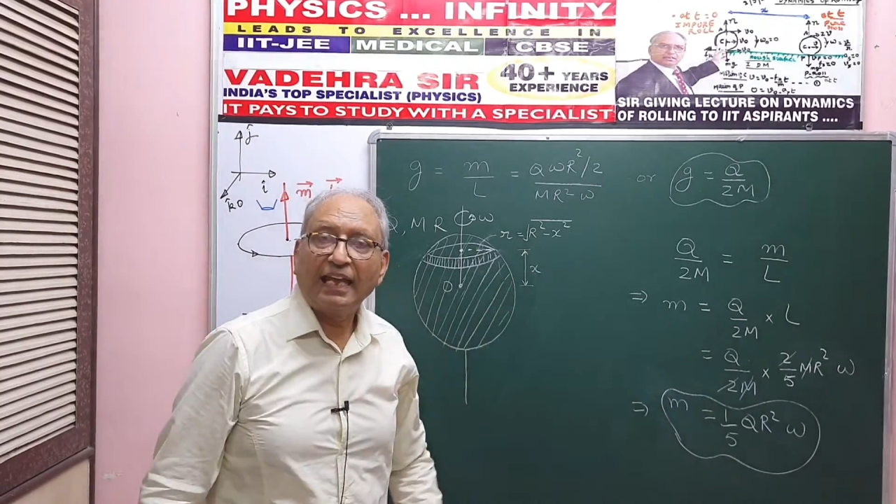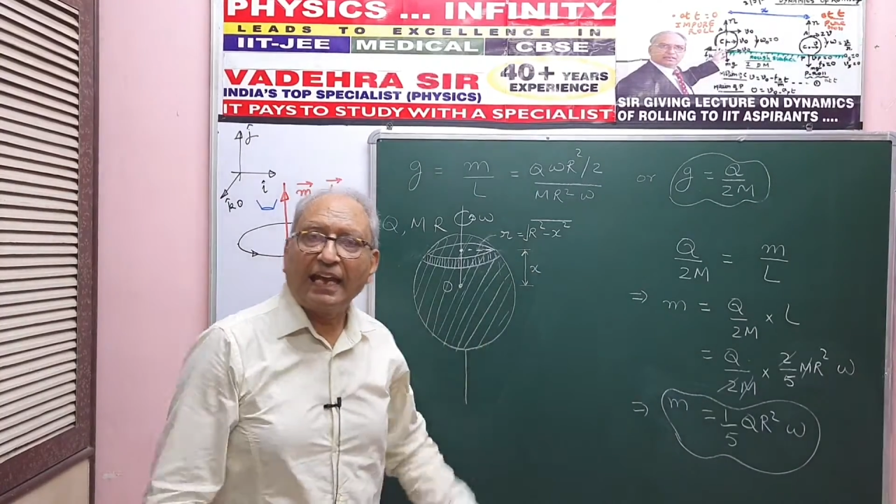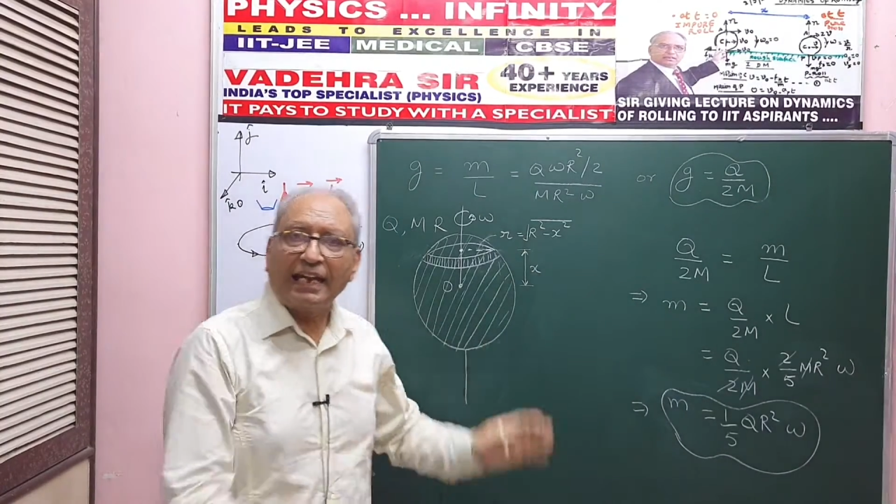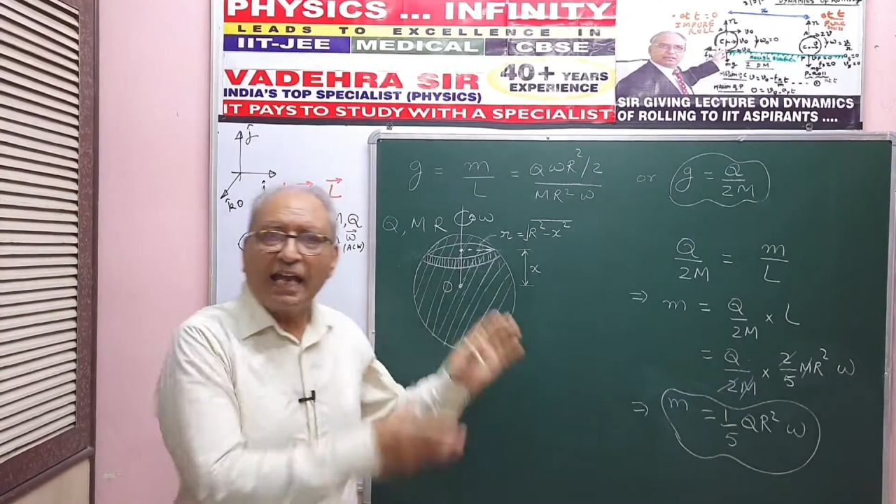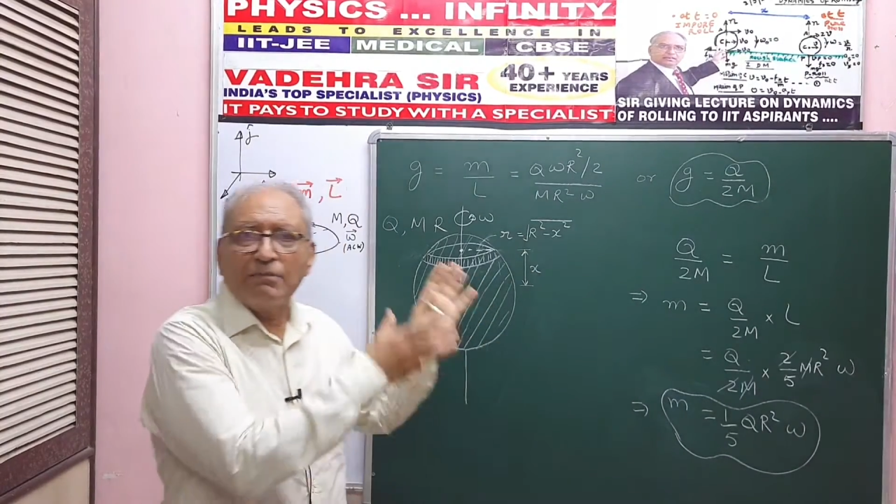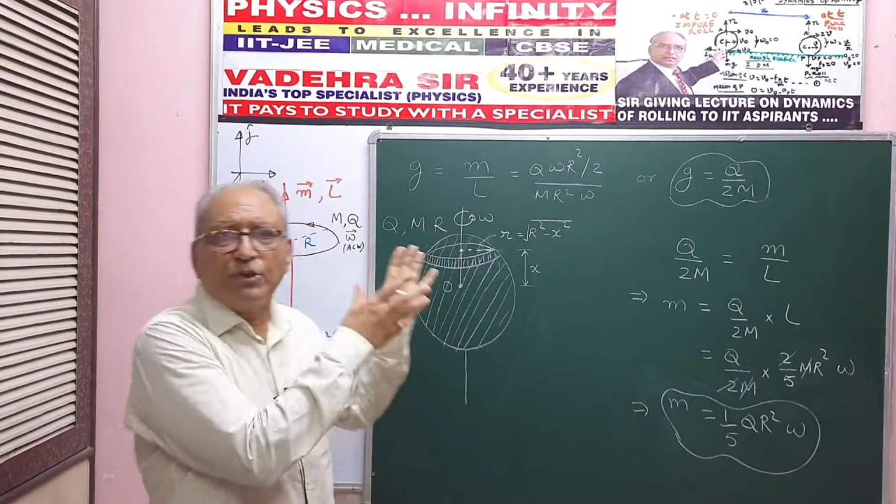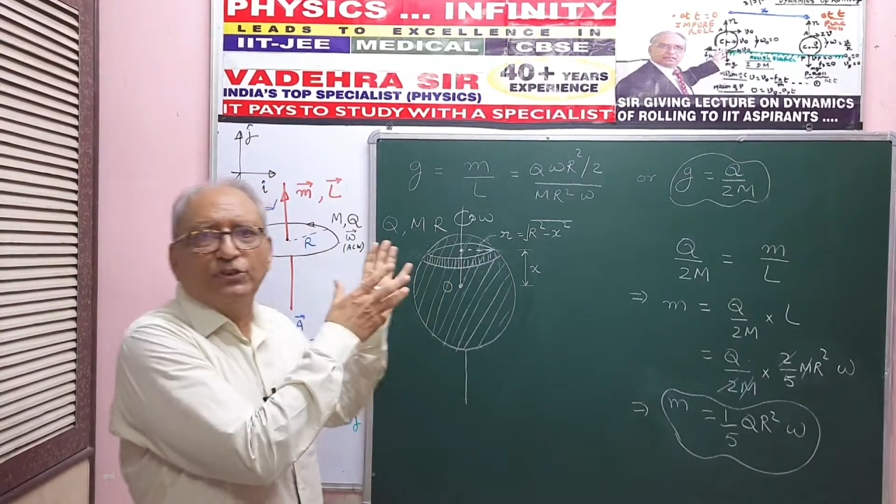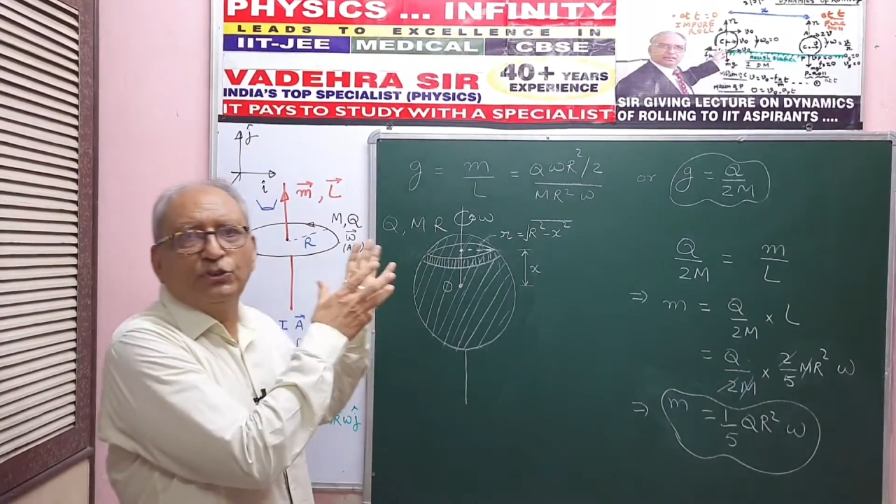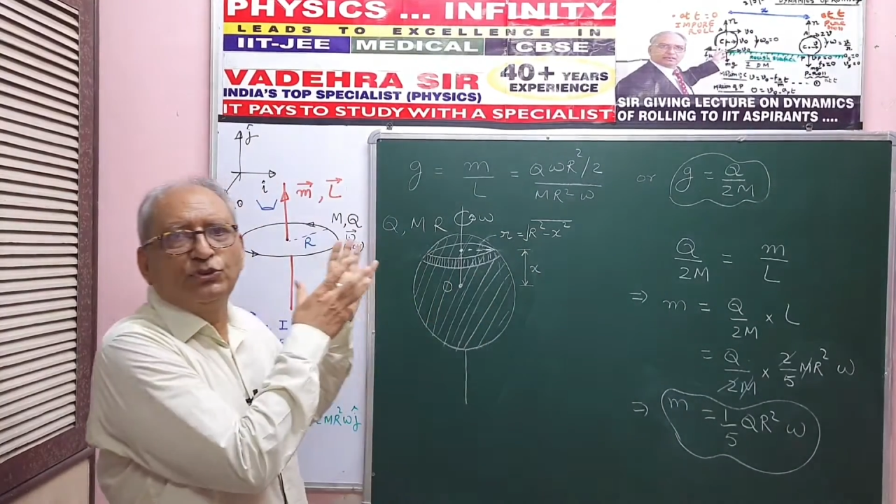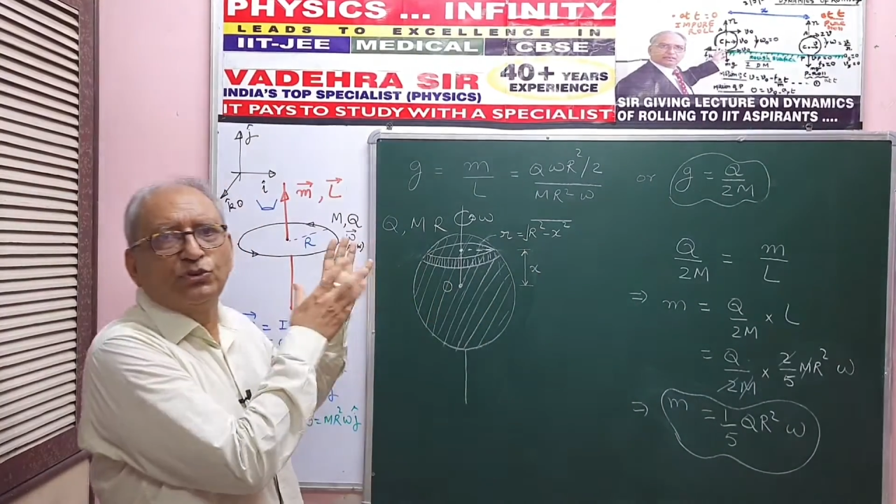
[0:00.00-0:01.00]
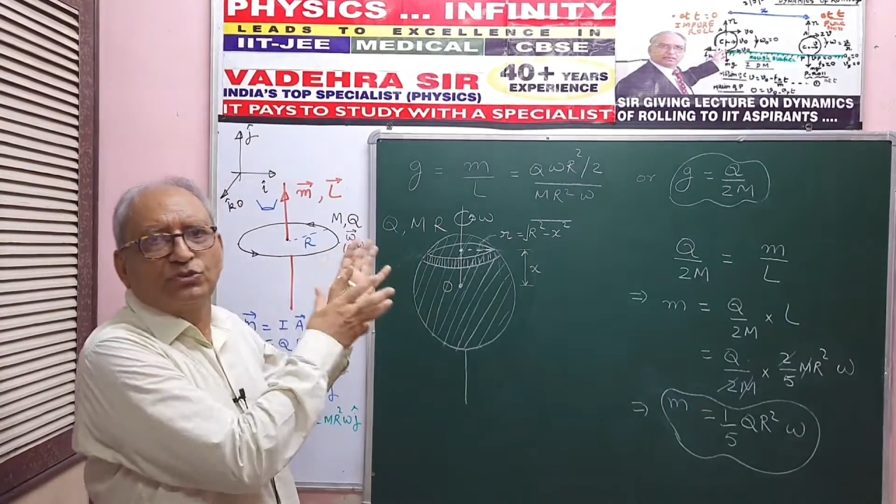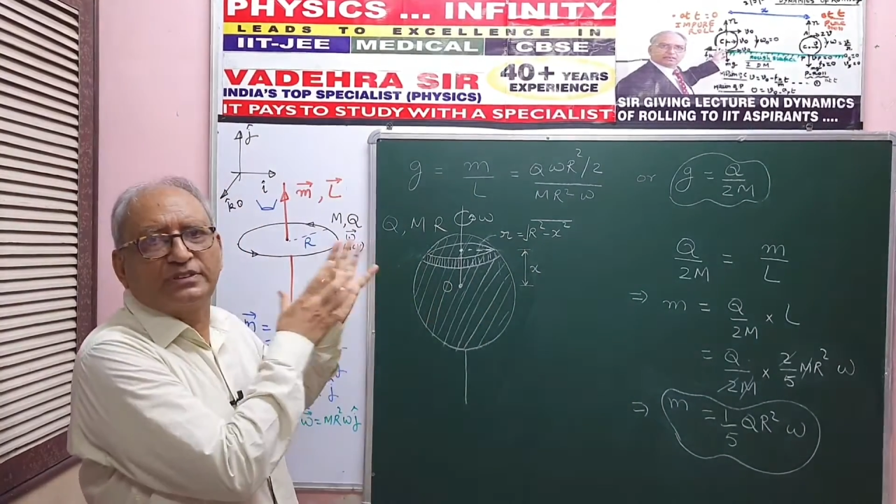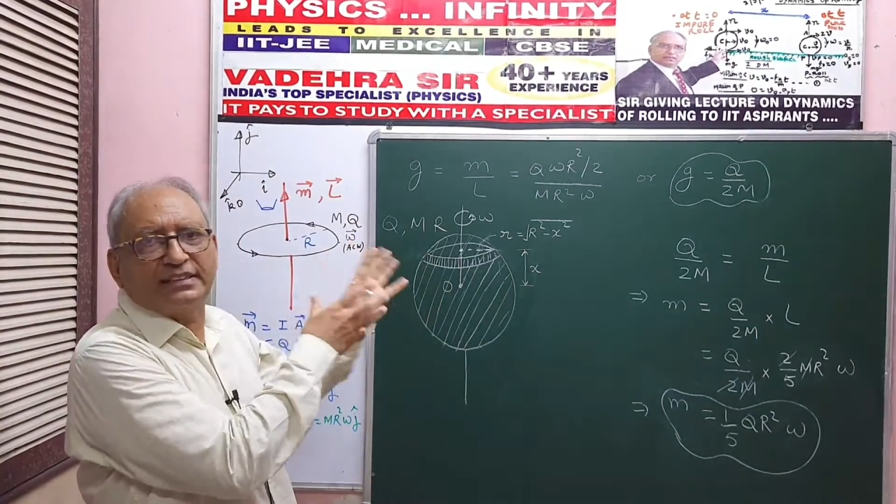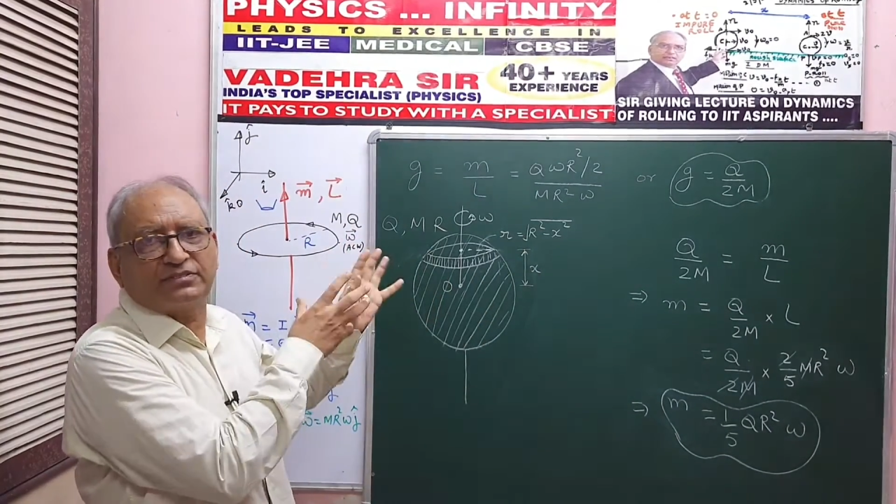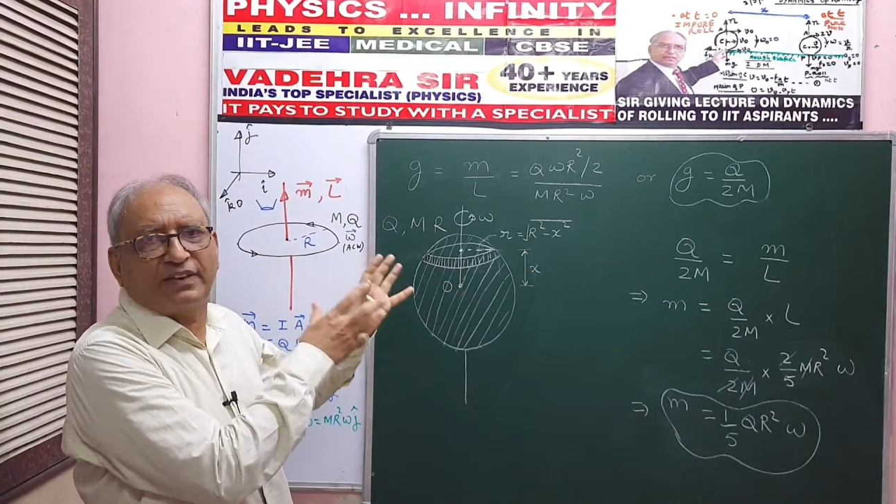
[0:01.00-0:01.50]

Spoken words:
And I'm going to use this